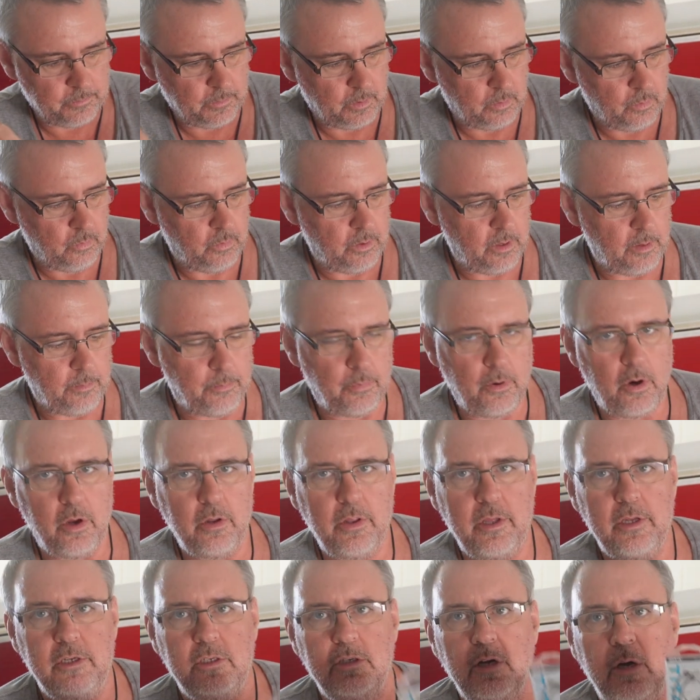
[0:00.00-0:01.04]
when you buy
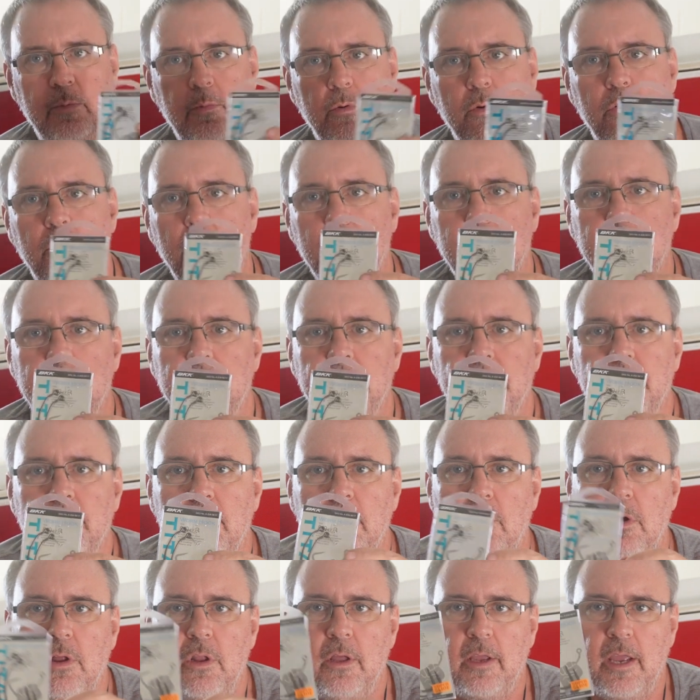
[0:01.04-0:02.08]
these type of hooks, they
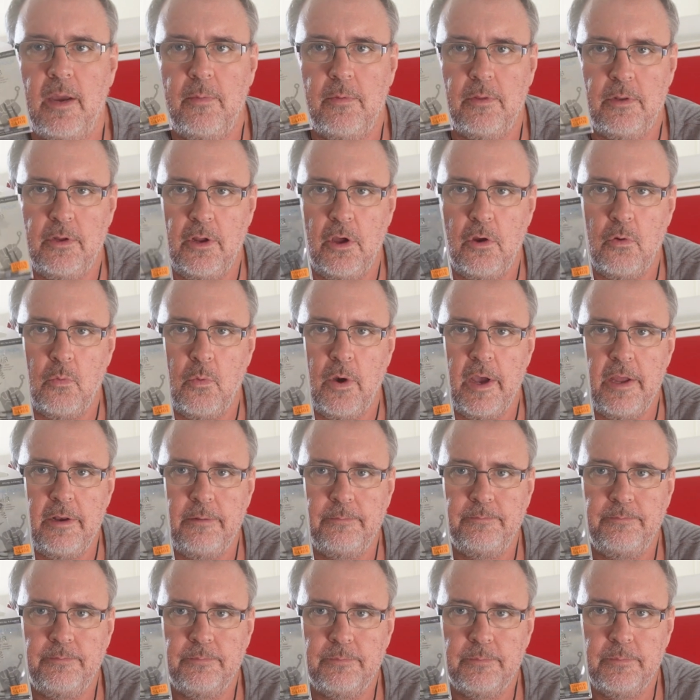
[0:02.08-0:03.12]
either come with no weight,
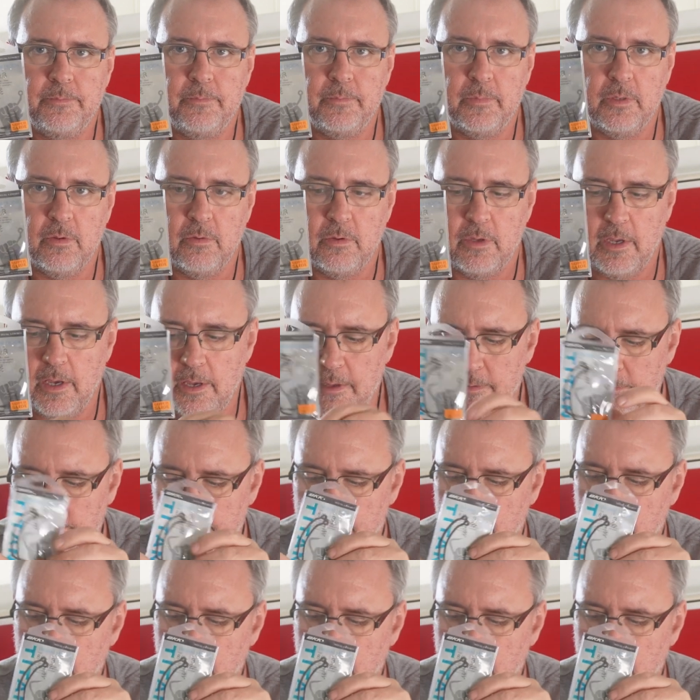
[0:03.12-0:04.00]
okay?